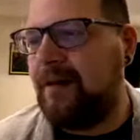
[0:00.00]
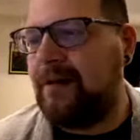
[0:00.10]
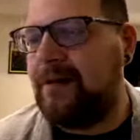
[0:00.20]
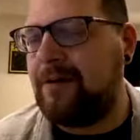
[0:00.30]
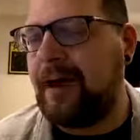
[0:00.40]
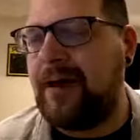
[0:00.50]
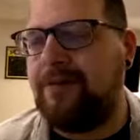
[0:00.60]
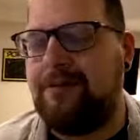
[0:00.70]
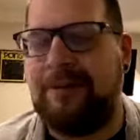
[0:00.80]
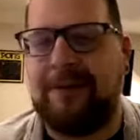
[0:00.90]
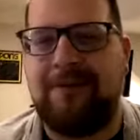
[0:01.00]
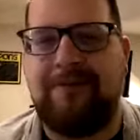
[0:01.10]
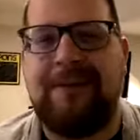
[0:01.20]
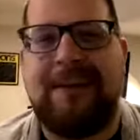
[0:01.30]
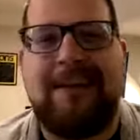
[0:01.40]
you know, God is
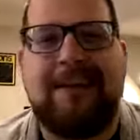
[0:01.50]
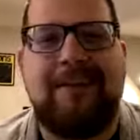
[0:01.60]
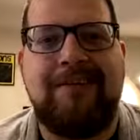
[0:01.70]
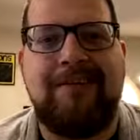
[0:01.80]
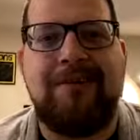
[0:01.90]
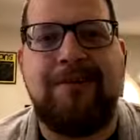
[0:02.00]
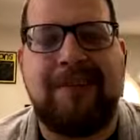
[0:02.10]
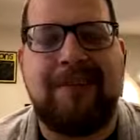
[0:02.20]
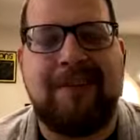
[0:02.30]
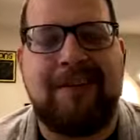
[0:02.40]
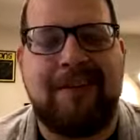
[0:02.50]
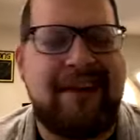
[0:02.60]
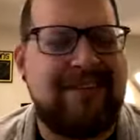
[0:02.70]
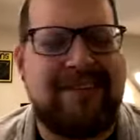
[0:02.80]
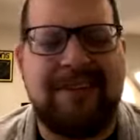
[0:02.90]
beginning to, in the
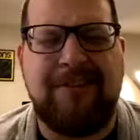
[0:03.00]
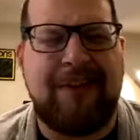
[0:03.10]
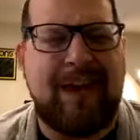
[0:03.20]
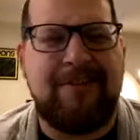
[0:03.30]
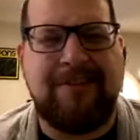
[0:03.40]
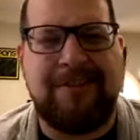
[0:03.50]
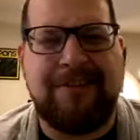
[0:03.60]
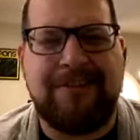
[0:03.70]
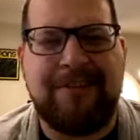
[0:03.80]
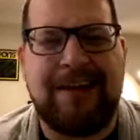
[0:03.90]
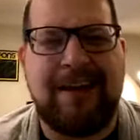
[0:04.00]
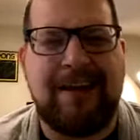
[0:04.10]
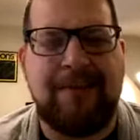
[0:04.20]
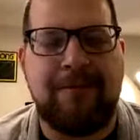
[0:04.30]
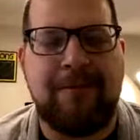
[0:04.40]
last year and a half especially,
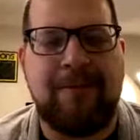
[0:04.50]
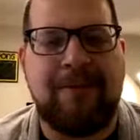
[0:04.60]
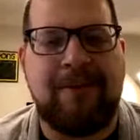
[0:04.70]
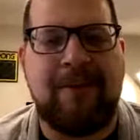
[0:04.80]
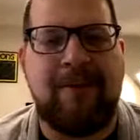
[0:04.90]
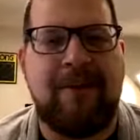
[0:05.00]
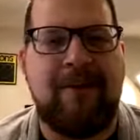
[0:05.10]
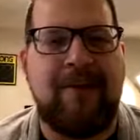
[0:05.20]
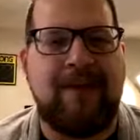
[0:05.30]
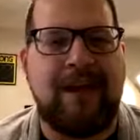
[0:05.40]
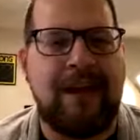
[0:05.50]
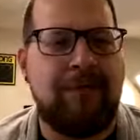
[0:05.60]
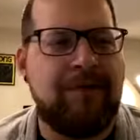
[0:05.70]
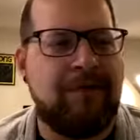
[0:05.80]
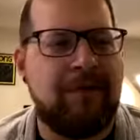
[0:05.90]
really tug on my heart of like, hey,
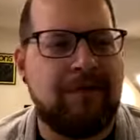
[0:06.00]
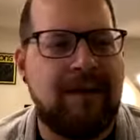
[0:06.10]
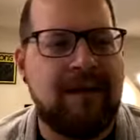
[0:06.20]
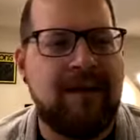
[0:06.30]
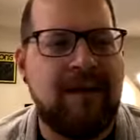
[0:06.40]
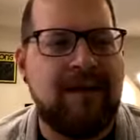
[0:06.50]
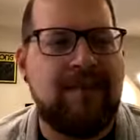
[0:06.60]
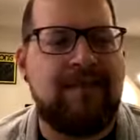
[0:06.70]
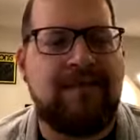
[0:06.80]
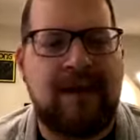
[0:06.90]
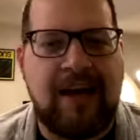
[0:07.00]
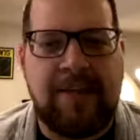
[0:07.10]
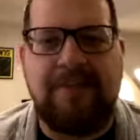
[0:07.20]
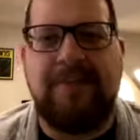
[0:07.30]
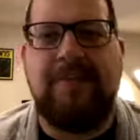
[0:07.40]
what does it look like to
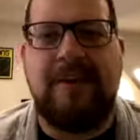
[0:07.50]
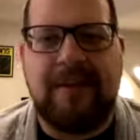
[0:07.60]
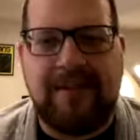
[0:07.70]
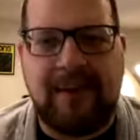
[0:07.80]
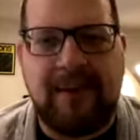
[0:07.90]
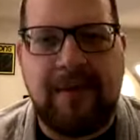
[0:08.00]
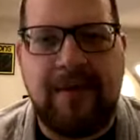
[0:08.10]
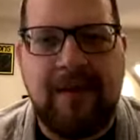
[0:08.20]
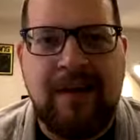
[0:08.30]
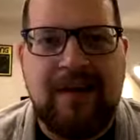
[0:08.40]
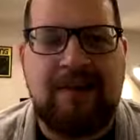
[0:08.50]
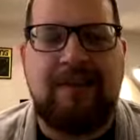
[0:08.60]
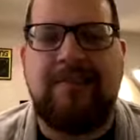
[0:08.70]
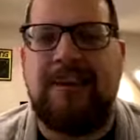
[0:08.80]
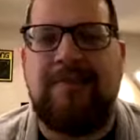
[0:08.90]
stop, to take time, to
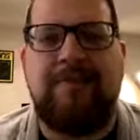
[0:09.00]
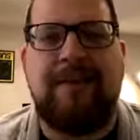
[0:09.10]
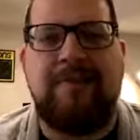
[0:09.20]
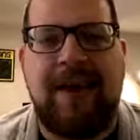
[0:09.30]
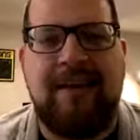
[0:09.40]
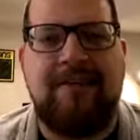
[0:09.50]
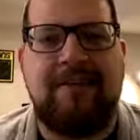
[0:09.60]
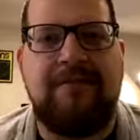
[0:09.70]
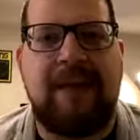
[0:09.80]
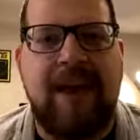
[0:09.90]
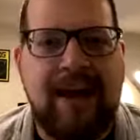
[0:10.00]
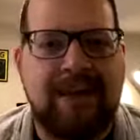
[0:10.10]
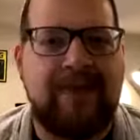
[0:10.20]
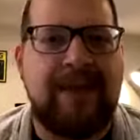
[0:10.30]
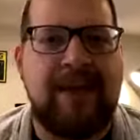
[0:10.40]
instead of being passive, to
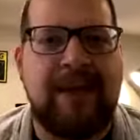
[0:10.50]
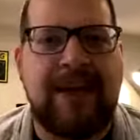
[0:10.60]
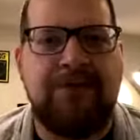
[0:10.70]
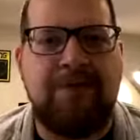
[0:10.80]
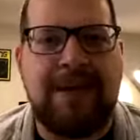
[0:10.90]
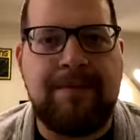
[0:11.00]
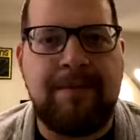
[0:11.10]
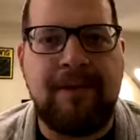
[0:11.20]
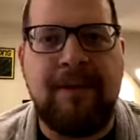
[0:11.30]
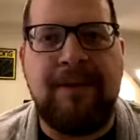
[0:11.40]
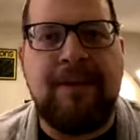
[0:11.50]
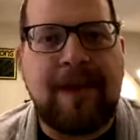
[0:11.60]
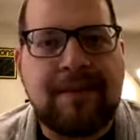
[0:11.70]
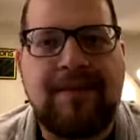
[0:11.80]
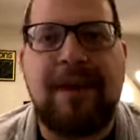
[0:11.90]
actively engage with people?
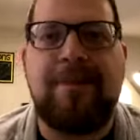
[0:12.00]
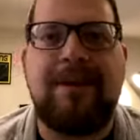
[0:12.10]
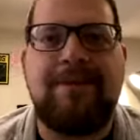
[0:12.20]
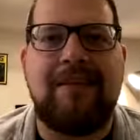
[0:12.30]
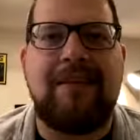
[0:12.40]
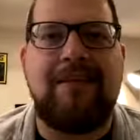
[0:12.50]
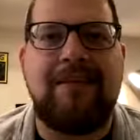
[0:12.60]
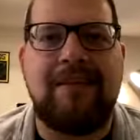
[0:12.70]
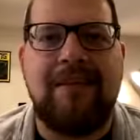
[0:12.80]
Yes, that means that